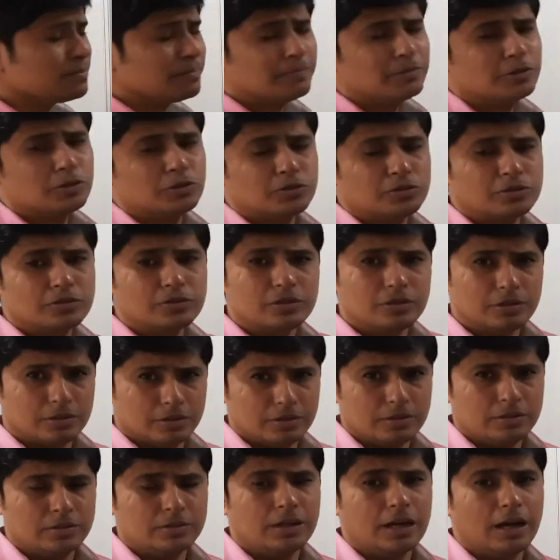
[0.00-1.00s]

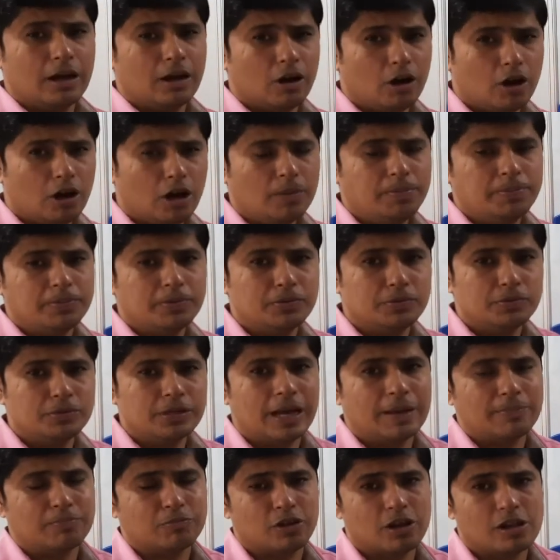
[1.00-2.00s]

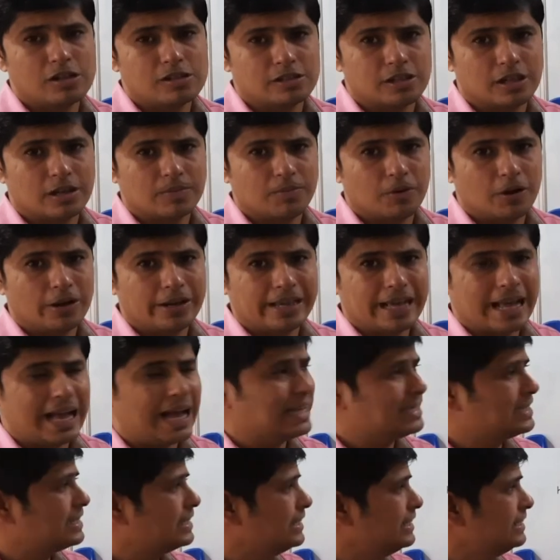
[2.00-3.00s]
2-naphthol sulfonic
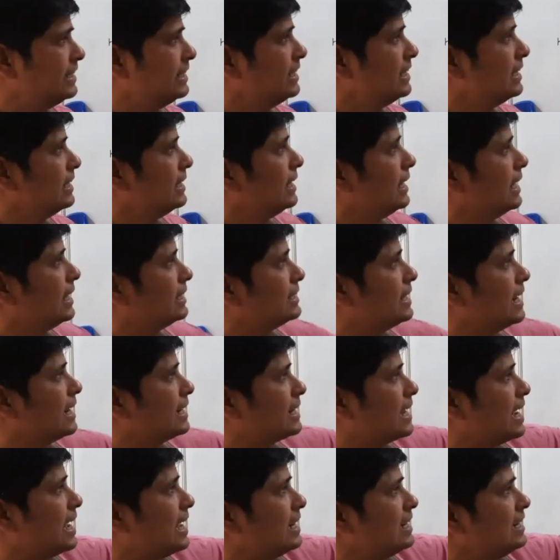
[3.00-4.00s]
acid, and
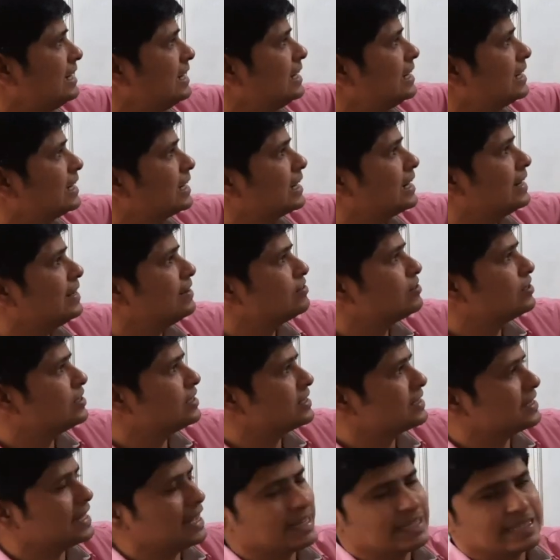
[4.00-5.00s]
that are clave
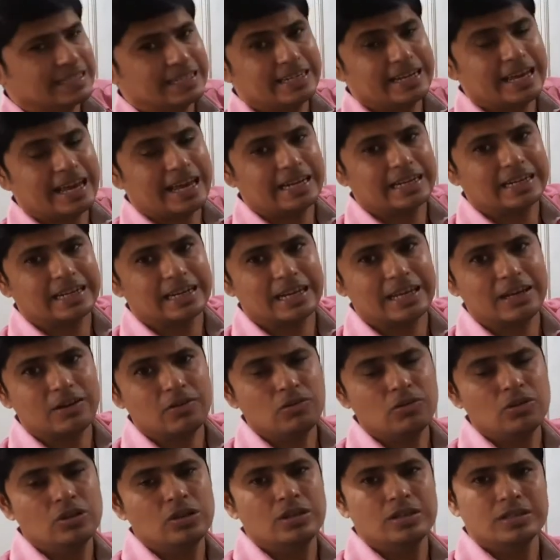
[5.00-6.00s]
6 acid and
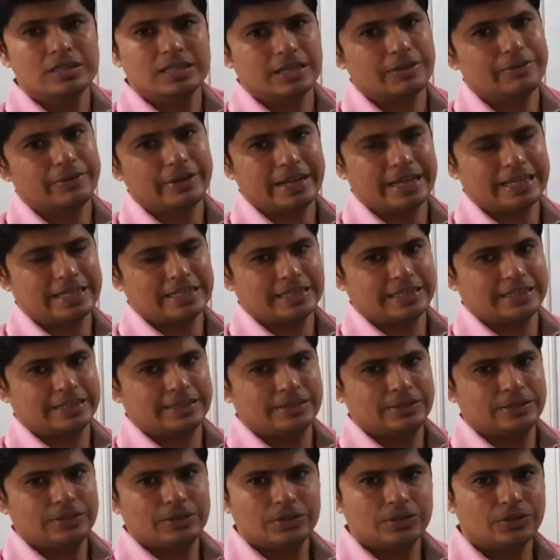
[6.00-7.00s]
clave 7 acid.
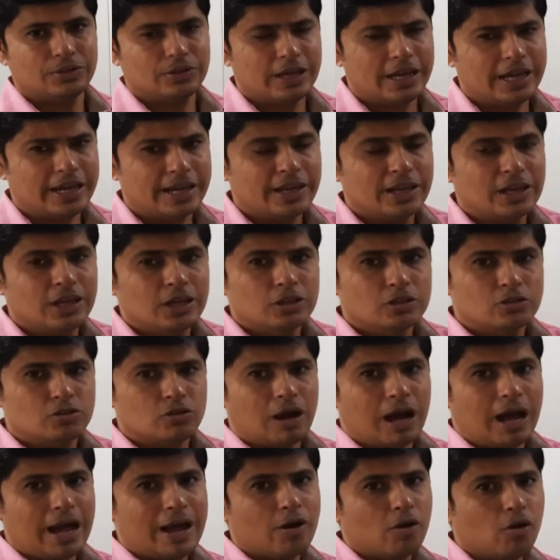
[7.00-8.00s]
Okay, so
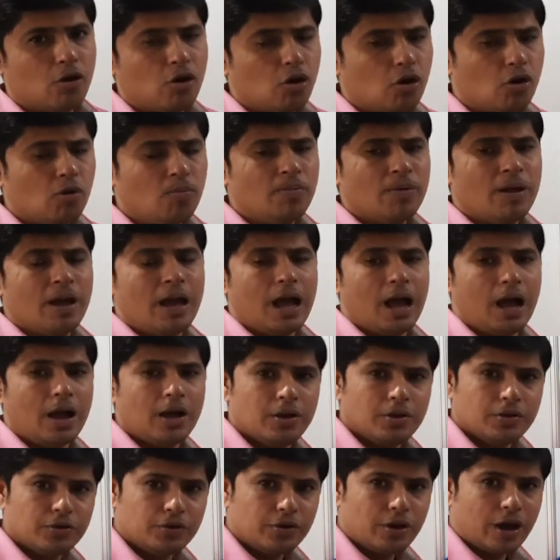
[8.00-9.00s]
I hope
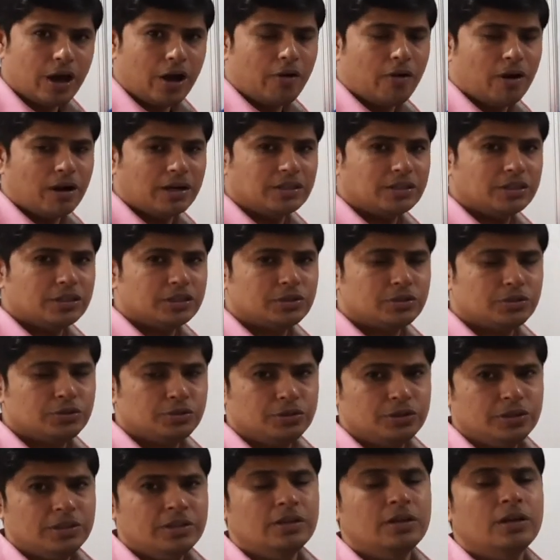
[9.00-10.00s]
you have
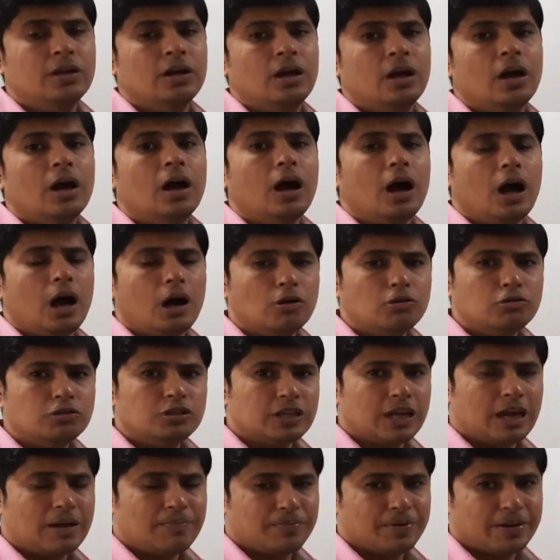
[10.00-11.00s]
understood how
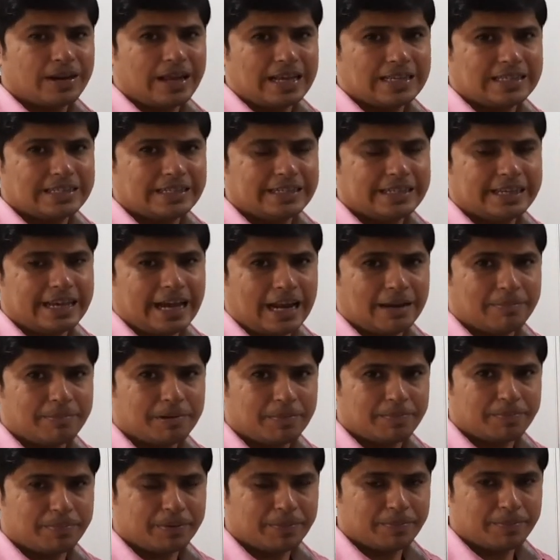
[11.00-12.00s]
Schaefer acid can
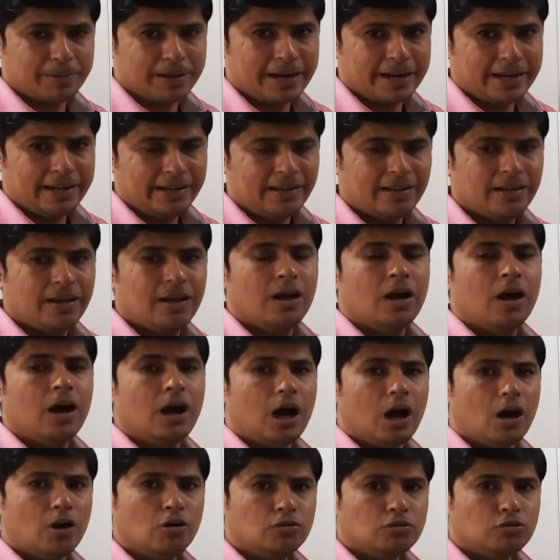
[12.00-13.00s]
be prepared,
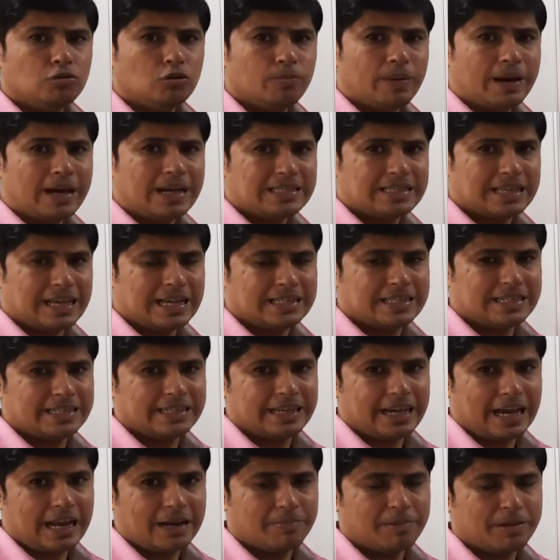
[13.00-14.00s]
how Tobias acid
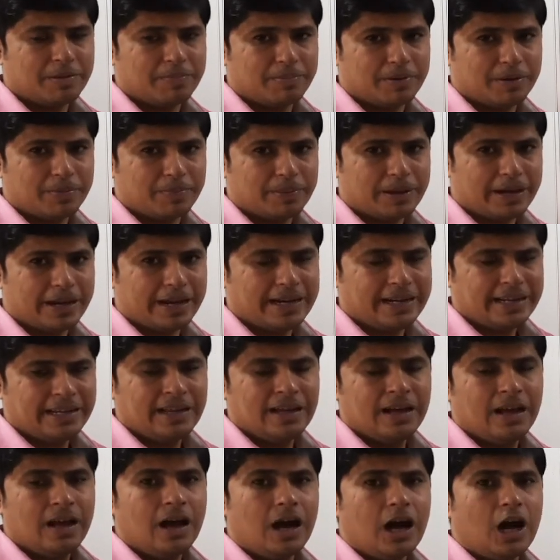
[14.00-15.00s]
can be
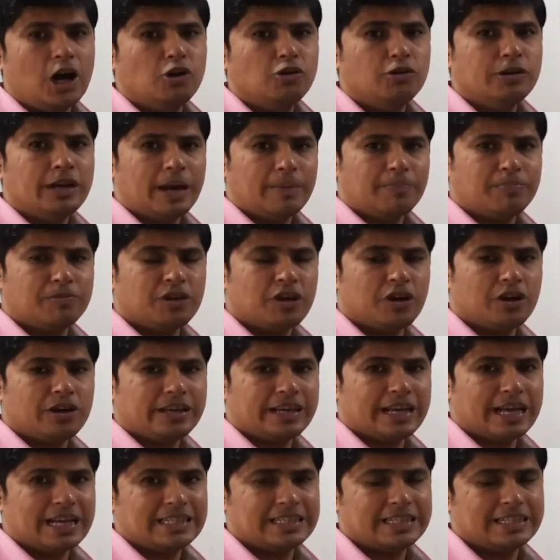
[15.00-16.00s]
prepared, how
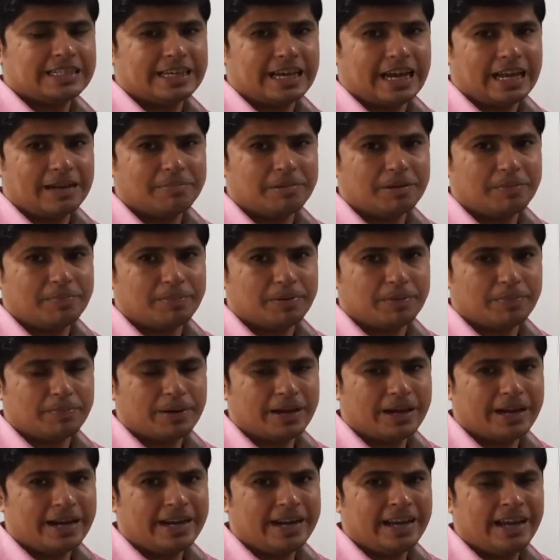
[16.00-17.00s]
naphthionic acid can be
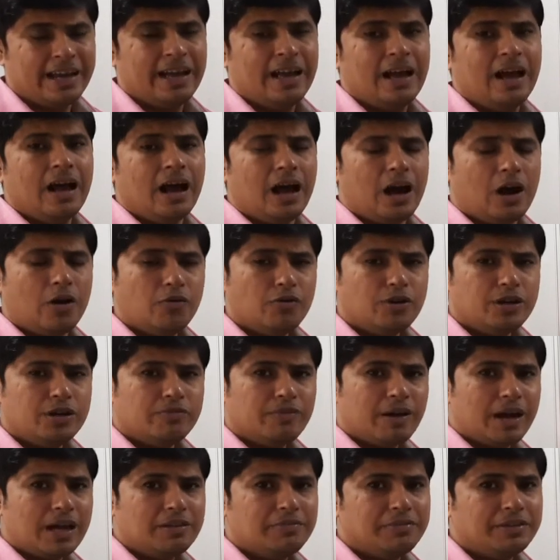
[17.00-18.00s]
prepared, how
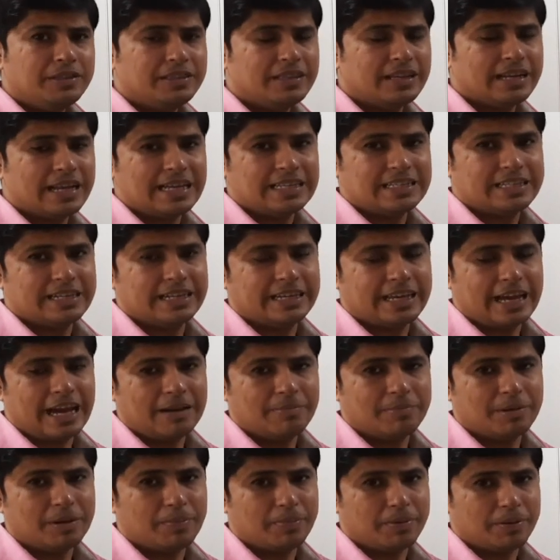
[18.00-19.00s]
Nevill-Winther acid
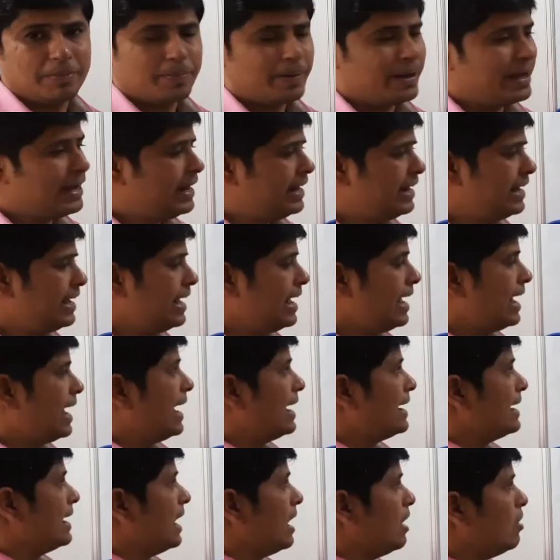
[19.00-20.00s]
can be prepared,
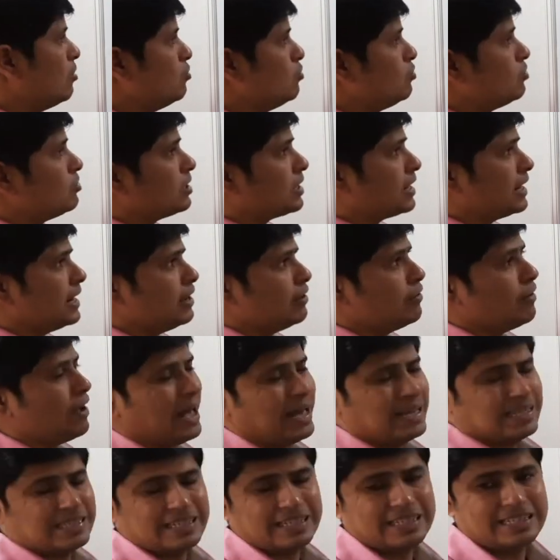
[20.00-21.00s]
and how clave
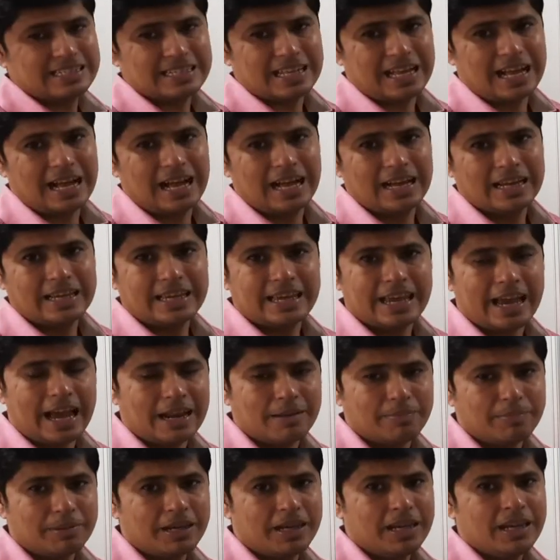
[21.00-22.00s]
acids
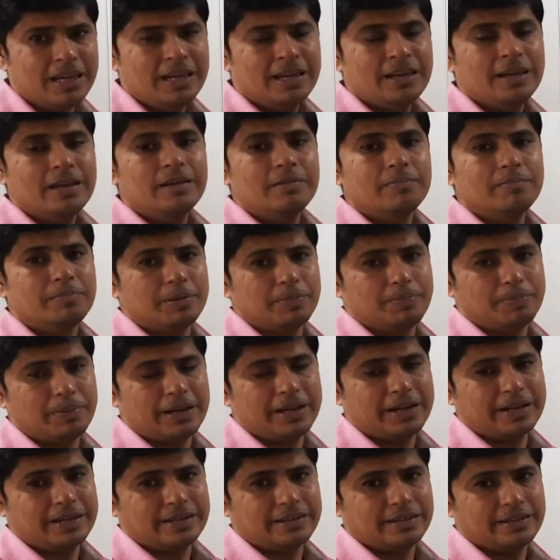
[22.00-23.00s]
can be
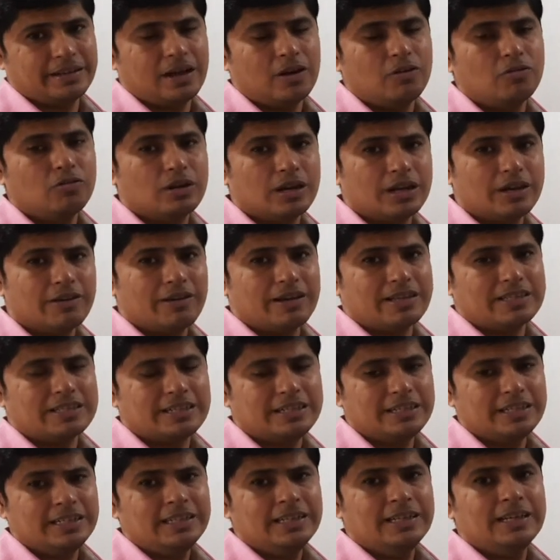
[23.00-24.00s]
prepared, how clave
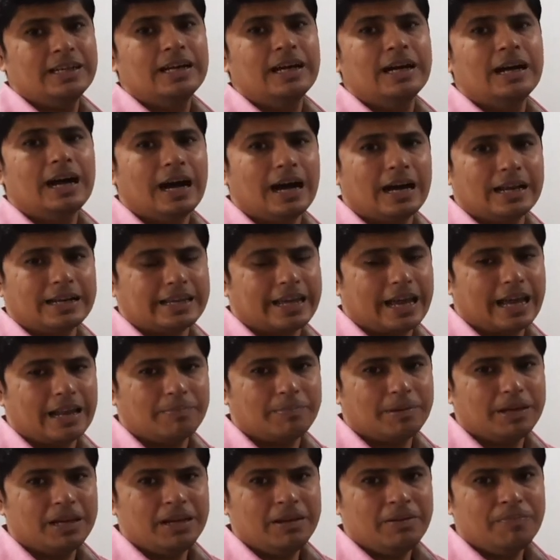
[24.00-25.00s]
acid can
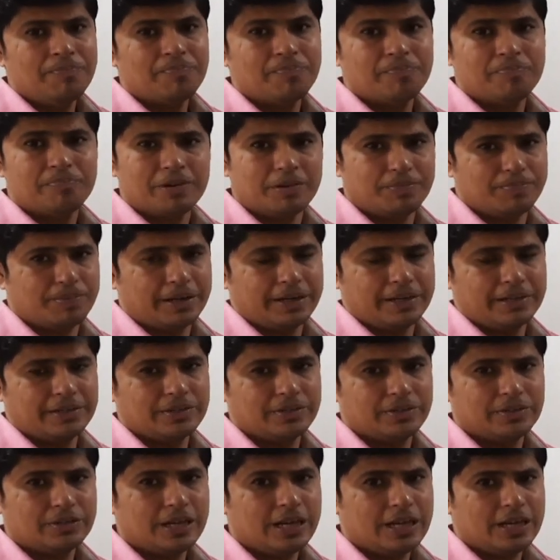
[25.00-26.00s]
be prepared.
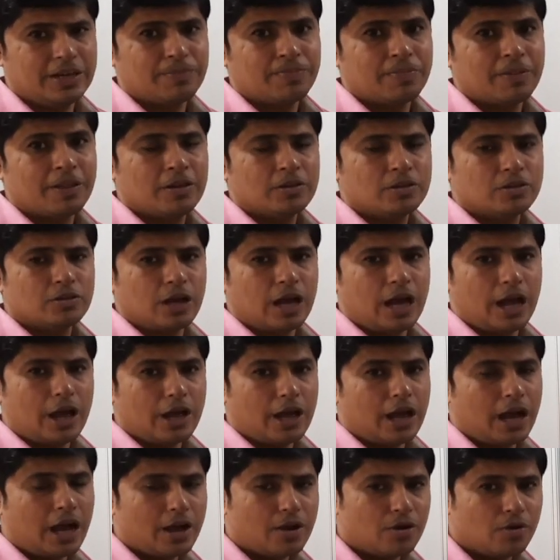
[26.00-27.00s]
Okay, so
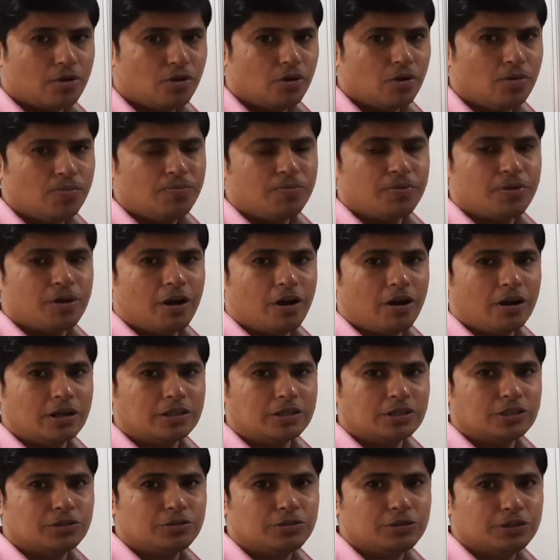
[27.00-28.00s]
I hope you have
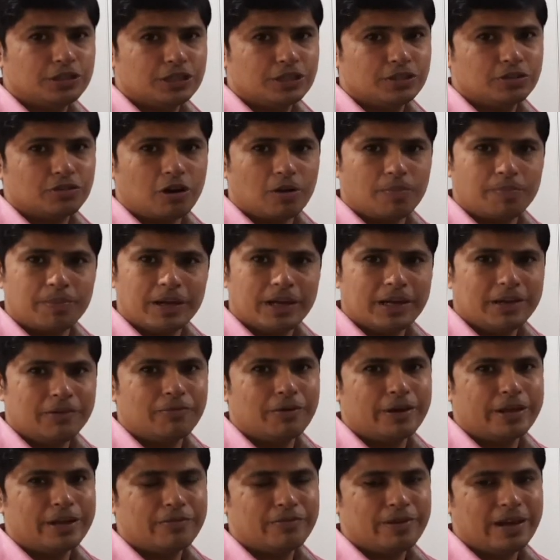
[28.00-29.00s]
understood this topic
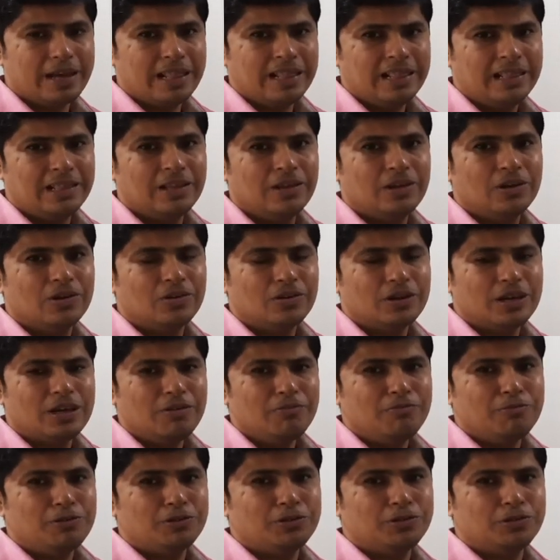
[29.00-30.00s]
very well.
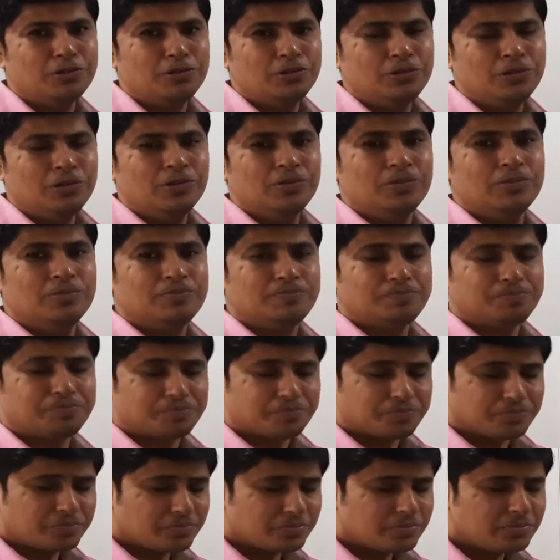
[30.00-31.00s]
Okay, wish you
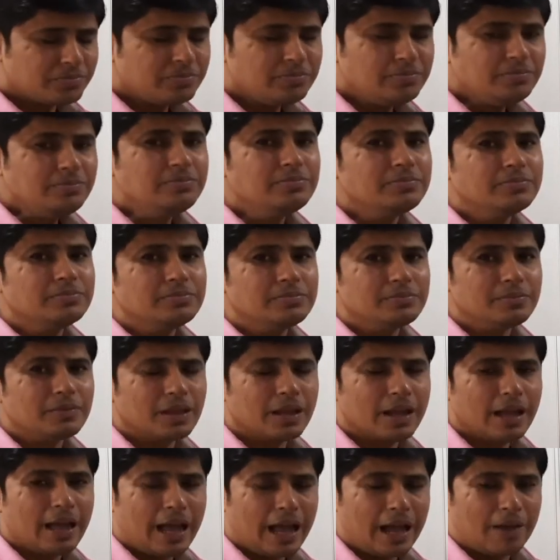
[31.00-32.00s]

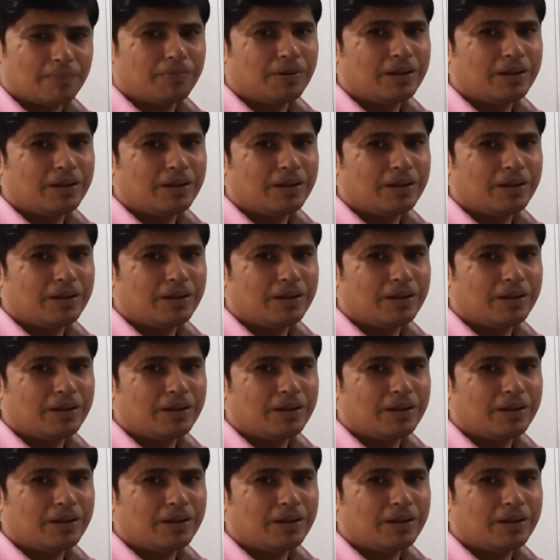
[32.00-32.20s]
happy